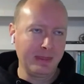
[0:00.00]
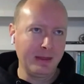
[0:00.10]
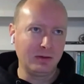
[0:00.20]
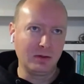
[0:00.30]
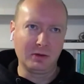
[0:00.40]

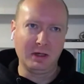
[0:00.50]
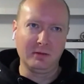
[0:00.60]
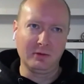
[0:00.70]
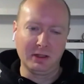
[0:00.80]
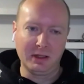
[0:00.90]
don't kind of
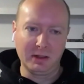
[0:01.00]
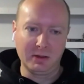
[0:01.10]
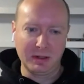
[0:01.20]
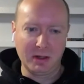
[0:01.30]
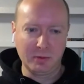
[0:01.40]
align
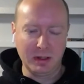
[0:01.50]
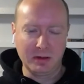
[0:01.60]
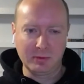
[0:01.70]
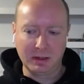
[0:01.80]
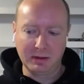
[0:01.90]
with how we
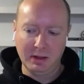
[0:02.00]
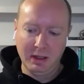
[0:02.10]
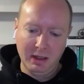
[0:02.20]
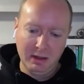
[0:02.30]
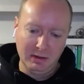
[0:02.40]
operate.
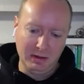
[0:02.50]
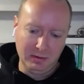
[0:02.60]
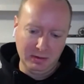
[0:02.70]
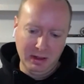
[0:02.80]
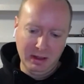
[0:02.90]
Like,
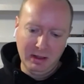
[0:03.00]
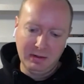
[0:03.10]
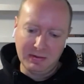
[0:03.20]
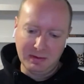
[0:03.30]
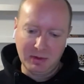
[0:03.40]

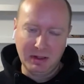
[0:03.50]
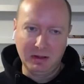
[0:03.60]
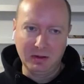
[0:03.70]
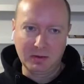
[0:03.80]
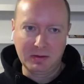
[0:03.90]
does a
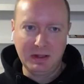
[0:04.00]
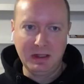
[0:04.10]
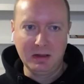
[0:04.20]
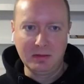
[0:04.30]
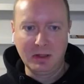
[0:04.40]
particular
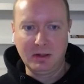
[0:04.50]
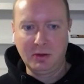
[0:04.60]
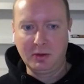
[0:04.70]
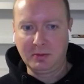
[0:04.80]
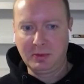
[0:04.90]
team
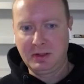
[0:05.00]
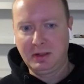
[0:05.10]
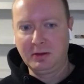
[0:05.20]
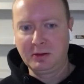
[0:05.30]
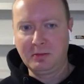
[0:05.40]
own a
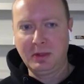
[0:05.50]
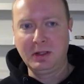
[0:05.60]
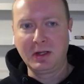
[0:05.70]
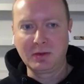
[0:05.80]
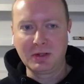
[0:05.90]
particular
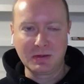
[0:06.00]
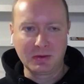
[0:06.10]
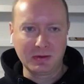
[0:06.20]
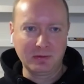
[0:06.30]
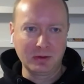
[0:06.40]
billing
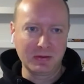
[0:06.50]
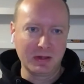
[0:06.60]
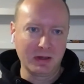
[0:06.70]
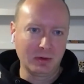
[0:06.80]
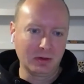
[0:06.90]
resource, for
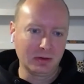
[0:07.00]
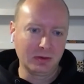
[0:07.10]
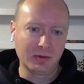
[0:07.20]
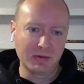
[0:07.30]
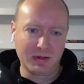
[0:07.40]
example,
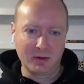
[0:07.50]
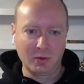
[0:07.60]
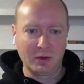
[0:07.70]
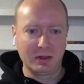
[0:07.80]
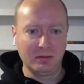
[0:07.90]
or is there
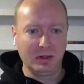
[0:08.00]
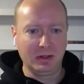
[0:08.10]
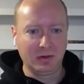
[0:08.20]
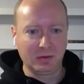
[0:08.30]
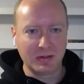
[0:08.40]
one
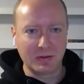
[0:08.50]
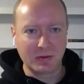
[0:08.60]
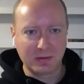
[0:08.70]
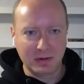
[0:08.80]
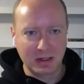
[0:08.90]
billing resource
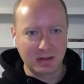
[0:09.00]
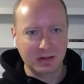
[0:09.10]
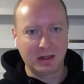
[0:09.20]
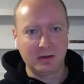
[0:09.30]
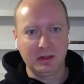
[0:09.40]
for the
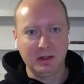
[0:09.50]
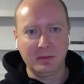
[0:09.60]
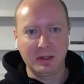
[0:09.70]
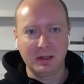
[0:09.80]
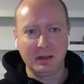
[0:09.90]
entire
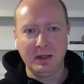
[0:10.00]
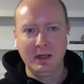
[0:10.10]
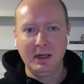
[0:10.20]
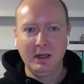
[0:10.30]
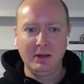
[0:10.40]
company?
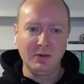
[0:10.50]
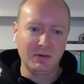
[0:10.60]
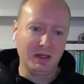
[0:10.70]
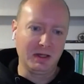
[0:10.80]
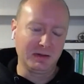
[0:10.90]
Those
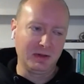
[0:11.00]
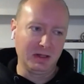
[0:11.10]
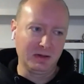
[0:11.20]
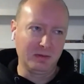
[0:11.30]
kinds of things